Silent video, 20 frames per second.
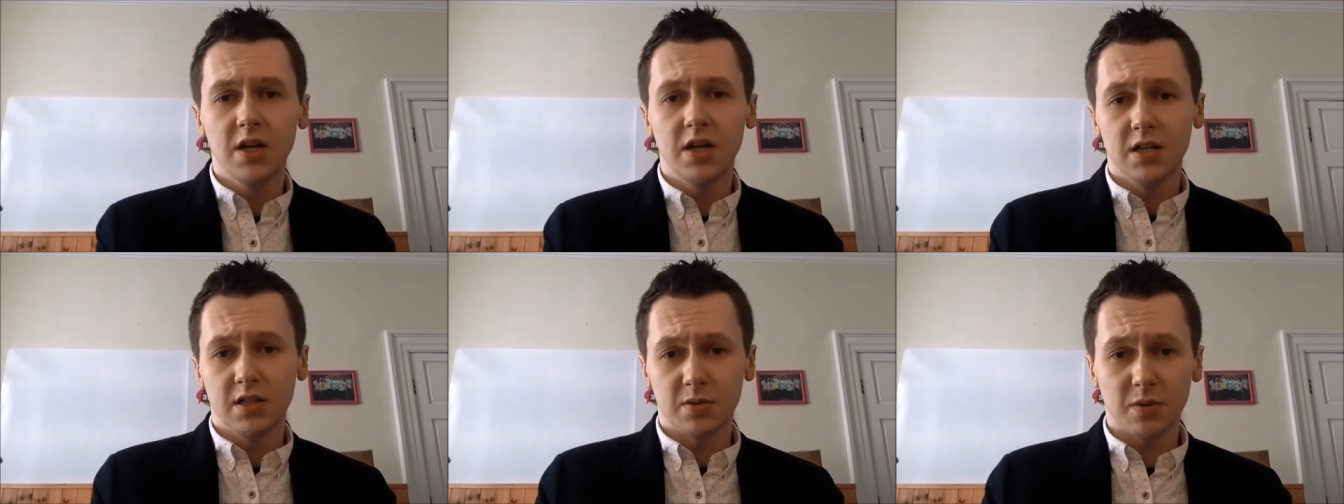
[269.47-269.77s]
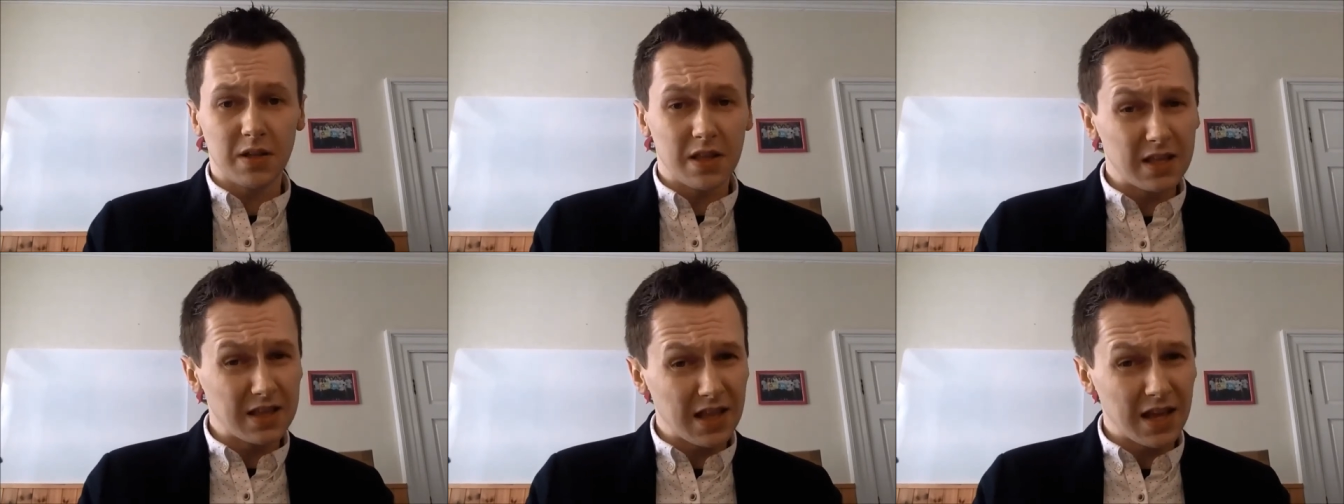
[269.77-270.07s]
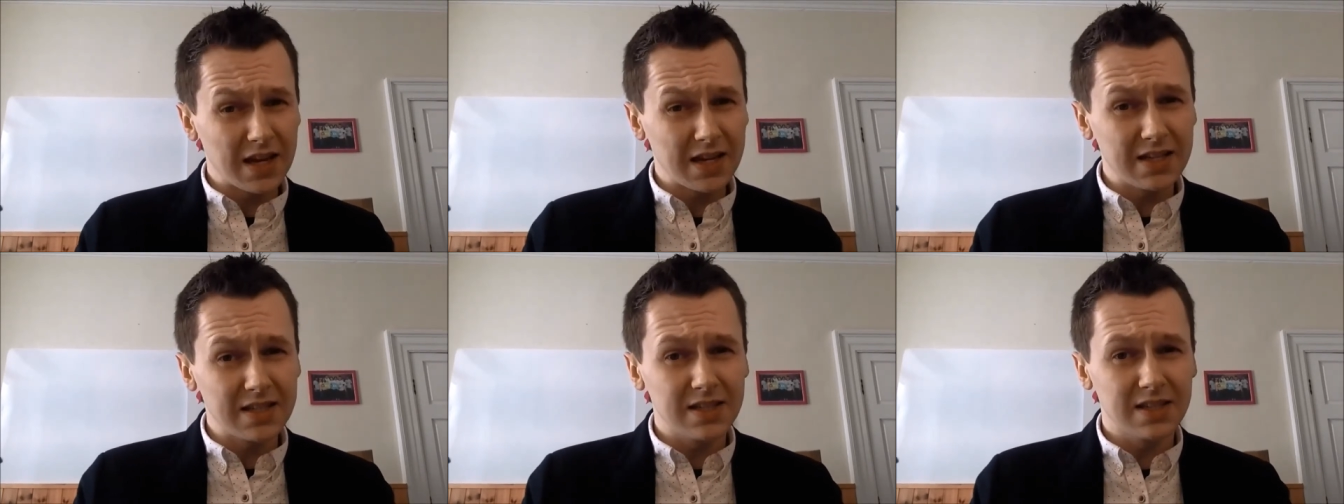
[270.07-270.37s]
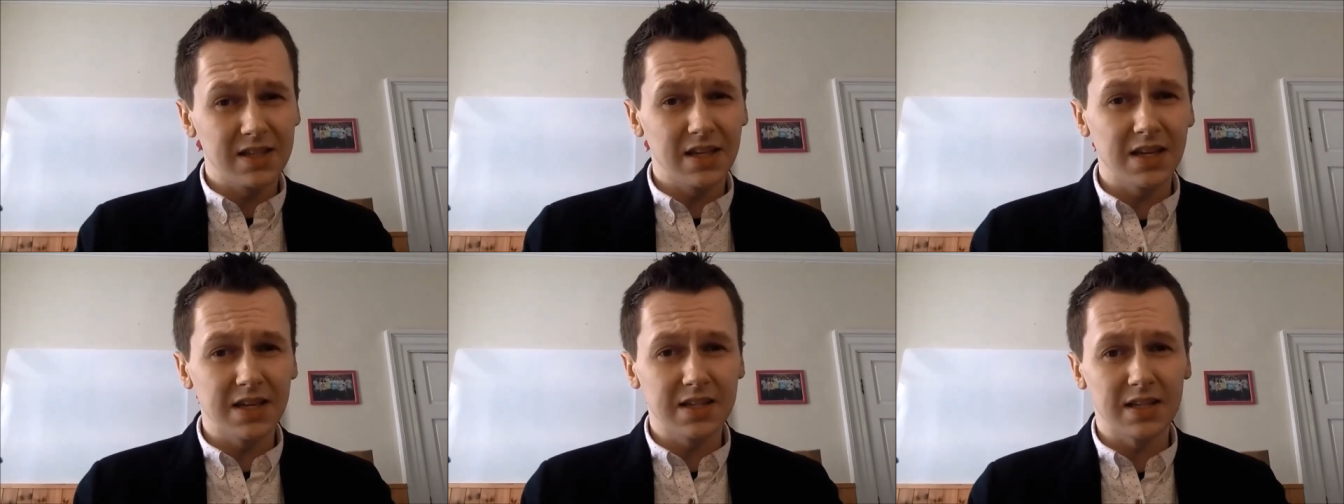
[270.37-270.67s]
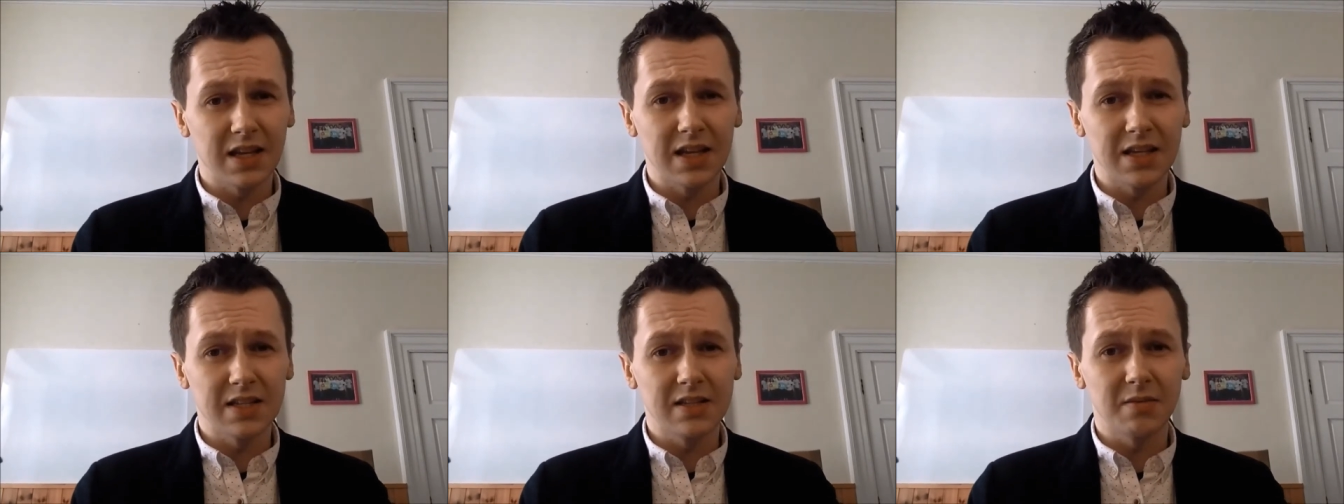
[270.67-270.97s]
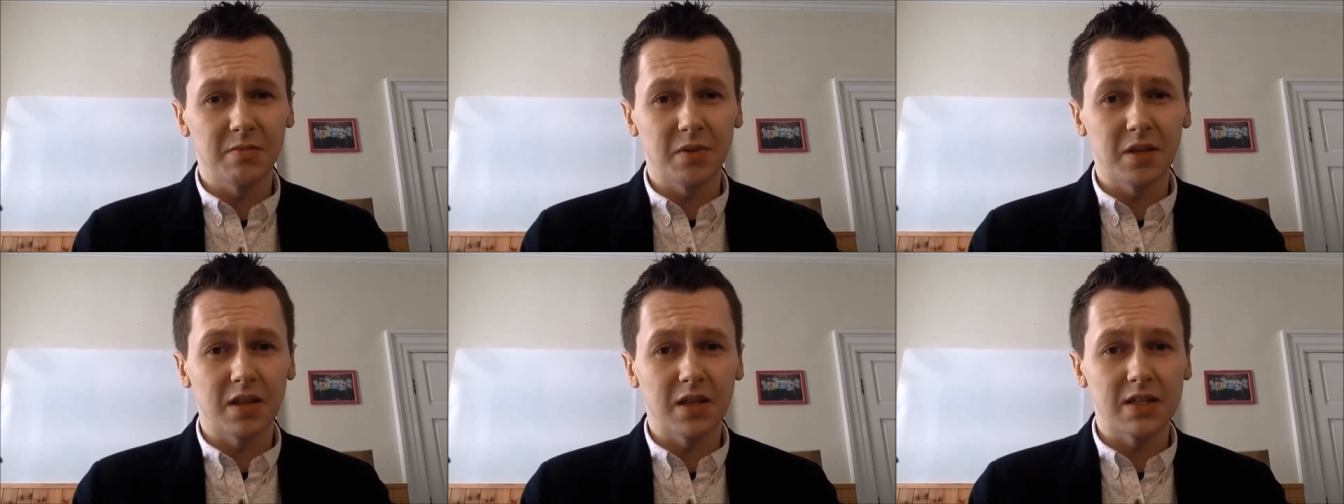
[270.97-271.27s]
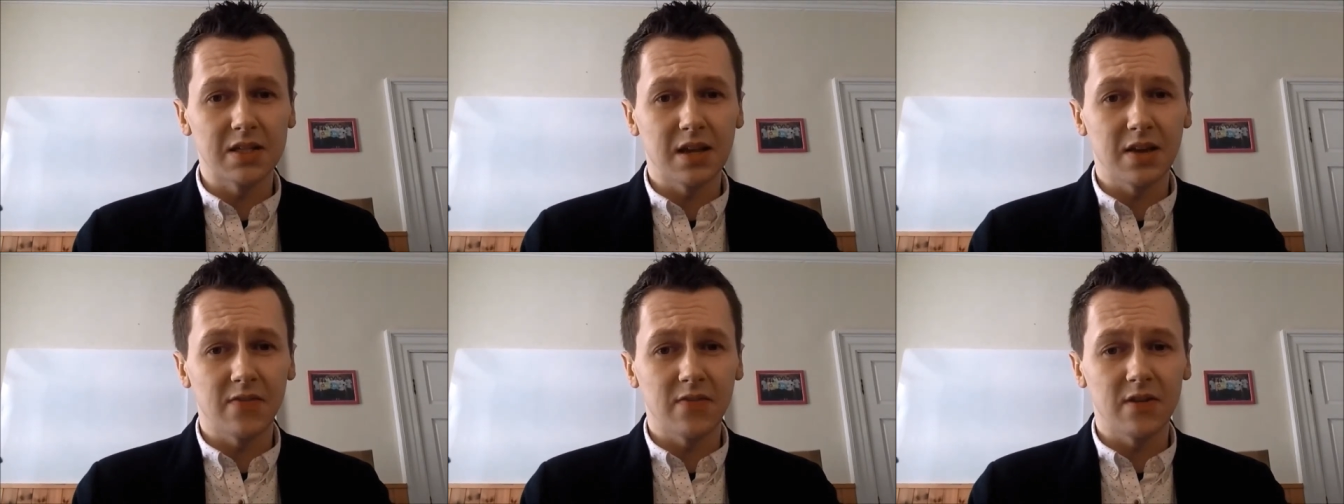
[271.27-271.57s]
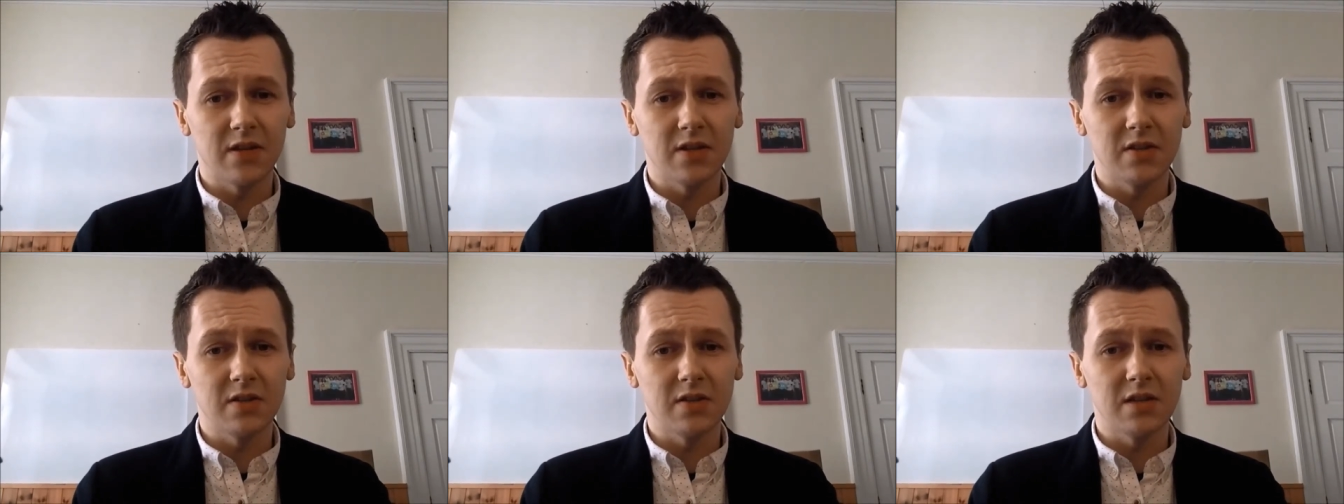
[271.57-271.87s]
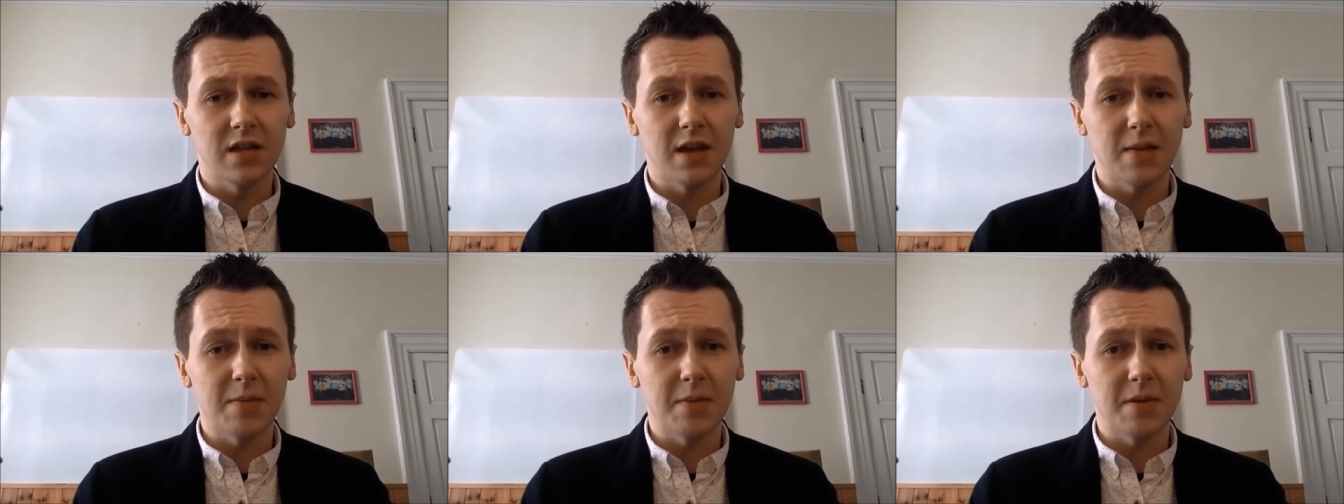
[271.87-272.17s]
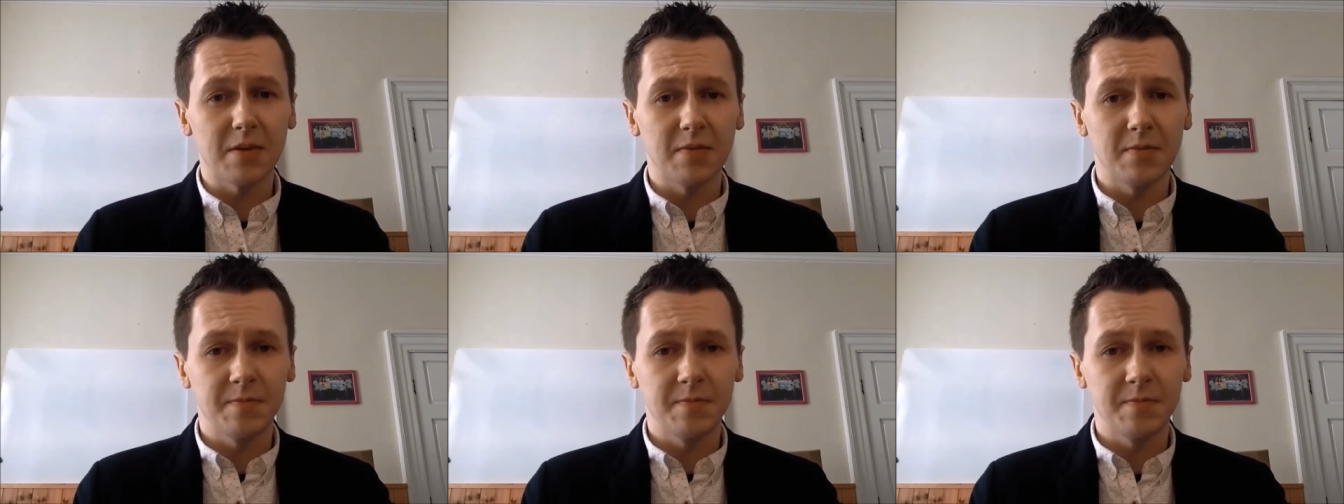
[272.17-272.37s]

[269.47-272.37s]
So I think that is, is, is something that definitely does happen.